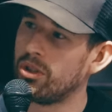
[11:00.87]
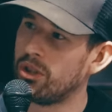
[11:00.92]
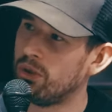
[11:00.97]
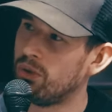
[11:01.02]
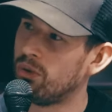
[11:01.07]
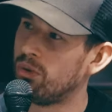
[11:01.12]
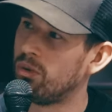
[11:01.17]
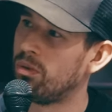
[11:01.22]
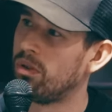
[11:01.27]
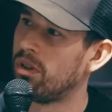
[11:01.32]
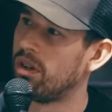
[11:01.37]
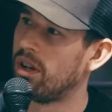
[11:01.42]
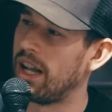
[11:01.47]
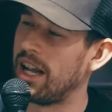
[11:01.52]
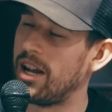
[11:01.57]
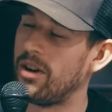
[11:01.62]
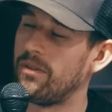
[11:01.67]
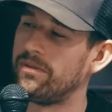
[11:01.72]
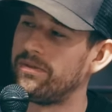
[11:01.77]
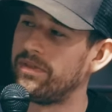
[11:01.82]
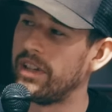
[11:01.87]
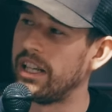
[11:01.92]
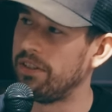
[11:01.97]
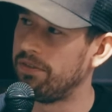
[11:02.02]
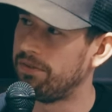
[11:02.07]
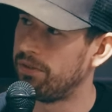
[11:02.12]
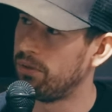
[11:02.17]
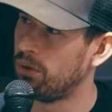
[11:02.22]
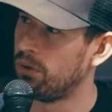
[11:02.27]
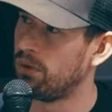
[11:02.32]
you how
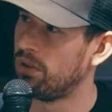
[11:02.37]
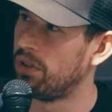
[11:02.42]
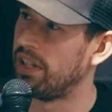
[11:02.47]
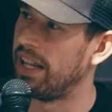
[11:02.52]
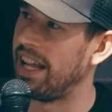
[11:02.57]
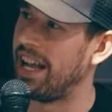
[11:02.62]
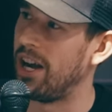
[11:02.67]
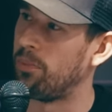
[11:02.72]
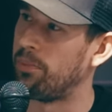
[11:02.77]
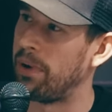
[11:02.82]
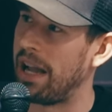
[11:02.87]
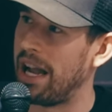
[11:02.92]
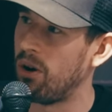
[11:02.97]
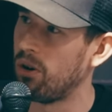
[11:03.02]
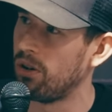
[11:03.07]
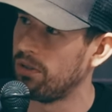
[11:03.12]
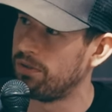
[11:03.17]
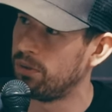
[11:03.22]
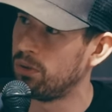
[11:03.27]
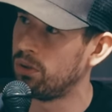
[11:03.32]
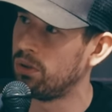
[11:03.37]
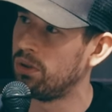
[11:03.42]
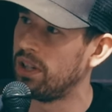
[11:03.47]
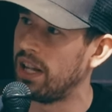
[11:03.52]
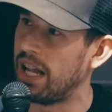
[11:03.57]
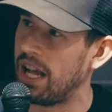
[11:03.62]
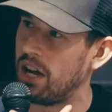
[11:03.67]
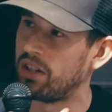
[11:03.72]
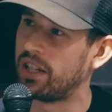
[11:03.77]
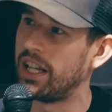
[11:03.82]
faithful, how powerful,
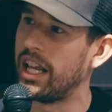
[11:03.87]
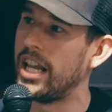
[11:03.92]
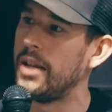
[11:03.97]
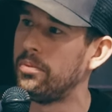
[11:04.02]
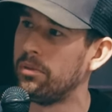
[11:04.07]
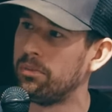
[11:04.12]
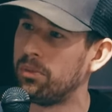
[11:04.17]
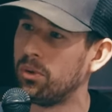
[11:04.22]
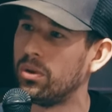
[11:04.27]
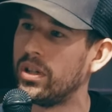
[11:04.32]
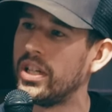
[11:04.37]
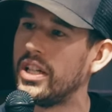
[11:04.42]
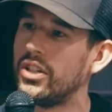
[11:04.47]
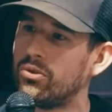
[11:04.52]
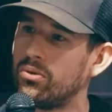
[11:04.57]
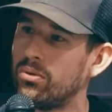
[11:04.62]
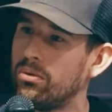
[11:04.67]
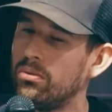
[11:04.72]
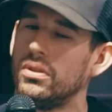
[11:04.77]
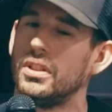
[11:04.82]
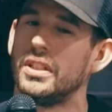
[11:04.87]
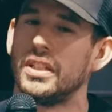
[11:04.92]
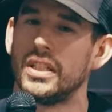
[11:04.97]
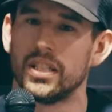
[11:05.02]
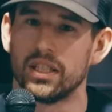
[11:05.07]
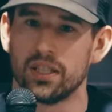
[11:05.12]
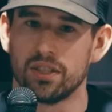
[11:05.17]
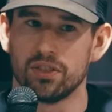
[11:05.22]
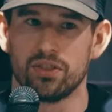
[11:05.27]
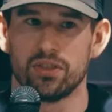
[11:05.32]
how capable he truly
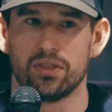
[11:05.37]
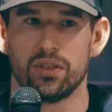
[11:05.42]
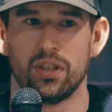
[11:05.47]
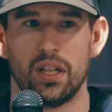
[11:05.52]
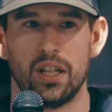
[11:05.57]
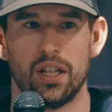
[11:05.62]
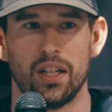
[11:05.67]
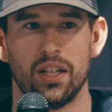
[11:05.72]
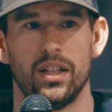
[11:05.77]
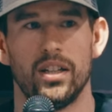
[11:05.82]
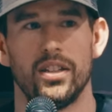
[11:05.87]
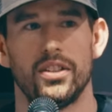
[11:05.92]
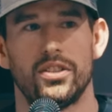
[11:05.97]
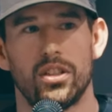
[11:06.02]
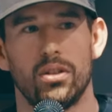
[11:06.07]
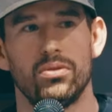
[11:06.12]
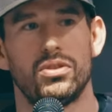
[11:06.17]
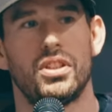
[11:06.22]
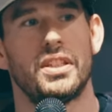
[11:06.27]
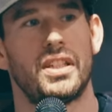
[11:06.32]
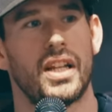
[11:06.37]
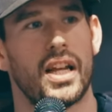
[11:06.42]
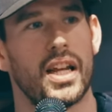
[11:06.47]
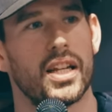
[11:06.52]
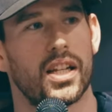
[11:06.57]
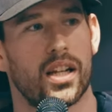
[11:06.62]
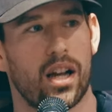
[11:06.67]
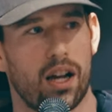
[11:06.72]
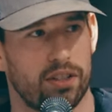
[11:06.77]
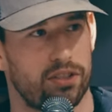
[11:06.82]
is. So
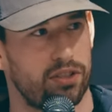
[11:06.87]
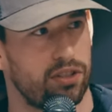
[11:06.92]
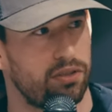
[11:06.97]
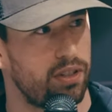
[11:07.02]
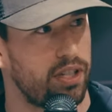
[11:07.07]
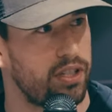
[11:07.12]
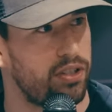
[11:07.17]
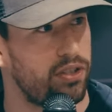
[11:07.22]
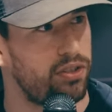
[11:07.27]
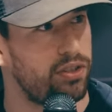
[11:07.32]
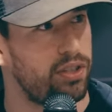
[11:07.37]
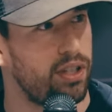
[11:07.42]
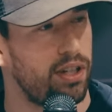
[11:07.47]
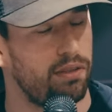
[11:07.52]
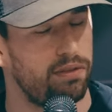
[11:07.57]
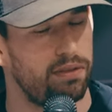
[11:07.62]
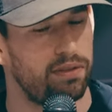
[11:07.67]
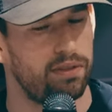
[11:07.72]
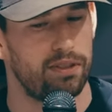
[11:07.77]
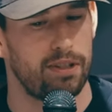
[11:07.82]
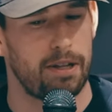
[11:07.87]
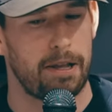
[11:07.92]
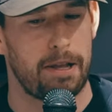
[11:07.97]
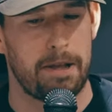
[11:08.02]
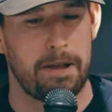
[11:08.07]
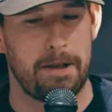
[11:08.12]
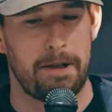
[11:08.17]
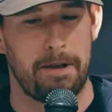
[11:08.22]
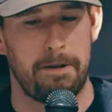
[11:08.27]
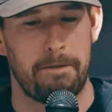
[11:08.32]
today, consecrate yourself.
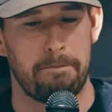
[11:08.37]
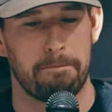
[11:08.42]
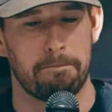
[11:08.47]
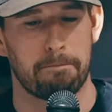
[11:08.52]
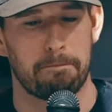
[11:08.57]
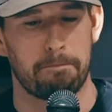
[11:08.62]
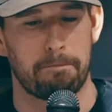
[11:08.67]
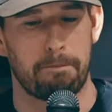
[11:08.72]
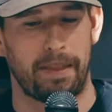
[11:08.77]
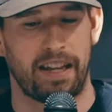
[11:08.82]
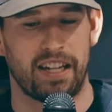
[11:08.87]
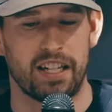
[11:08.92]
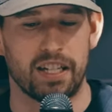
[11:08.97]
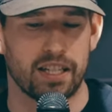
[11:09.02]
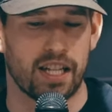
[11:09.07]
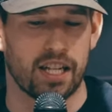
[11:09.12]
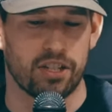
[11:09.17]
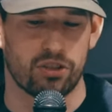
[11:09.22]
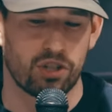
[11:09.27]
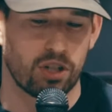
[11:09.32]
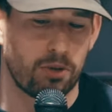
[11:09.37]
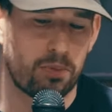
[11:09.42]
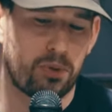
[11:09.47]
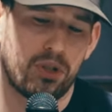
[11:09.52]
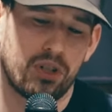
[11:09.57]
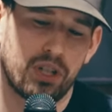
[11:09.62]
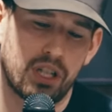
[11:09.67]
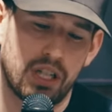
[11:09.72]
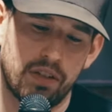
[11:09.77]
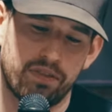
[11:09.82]
And in that
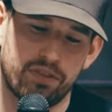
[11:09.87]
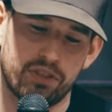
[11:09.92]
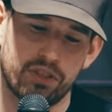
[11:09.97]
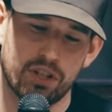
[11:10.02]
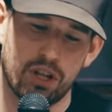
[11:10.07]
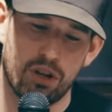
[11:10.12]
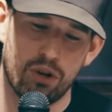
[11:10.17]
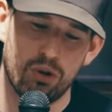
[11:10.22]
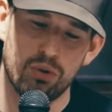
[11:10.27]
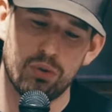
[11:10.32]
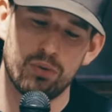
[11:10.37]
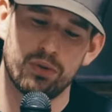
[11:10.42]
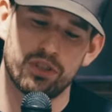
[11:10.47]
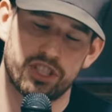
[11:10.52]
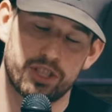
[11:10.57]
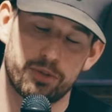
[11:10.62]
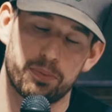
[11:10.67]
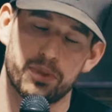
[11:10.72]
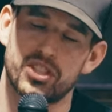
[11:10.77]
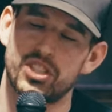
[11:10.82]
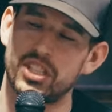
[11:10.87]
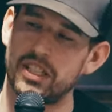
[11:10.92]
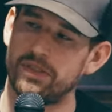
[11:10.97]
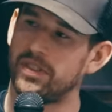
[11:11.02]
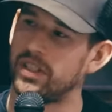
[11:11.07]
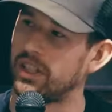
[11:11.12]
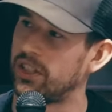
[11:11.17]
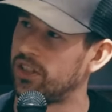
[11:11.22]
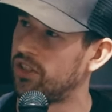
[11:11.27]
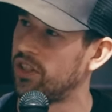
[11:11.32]
scripture, it gives no
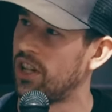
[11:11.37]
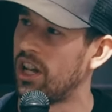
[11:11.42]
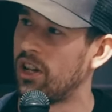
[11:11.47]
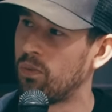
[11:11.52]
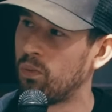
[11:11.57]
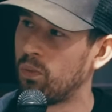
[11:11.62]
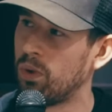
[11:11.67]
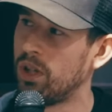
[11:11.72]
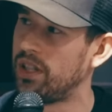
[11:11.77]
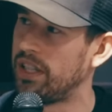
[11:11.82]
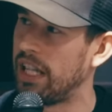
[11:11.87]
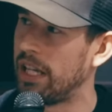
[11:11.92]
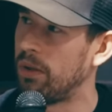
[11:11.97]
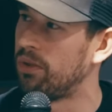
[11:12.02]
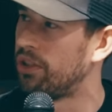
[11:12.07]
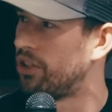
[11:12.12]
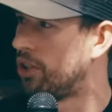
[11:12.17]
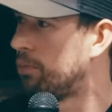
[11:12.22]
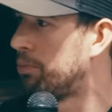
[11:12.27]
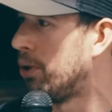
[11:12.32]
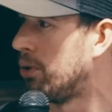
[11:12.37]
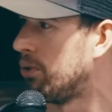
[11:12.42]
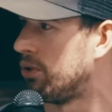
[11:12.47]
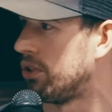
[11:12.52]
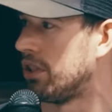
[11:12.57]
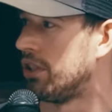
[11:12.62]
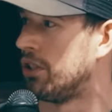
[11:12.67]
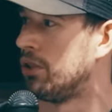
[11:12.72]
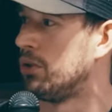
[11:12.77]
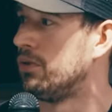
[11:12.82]
specifics on what they were
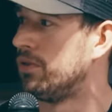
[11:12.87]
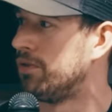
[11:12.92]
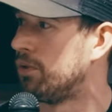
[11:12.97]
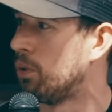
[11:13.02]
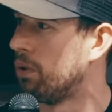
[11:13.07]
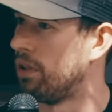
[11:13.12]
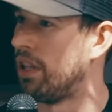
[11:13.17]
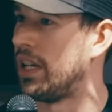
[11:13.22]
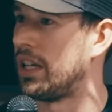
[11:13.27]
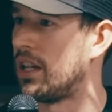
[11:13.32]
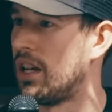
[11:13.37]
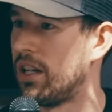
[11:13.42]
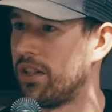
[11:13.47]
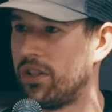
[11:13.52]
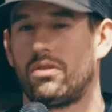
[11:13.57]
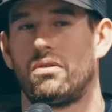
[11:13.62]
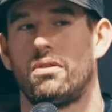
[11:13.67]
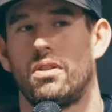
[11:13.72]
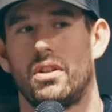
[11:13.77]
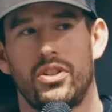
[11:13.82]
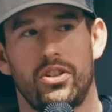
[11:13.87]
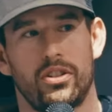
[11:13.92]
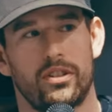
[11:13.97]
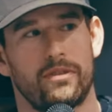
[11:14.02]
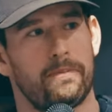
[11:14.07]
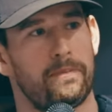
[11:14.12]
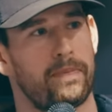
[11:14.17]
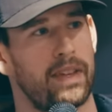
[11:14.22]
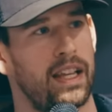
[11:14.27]
supposed to do for that consecration.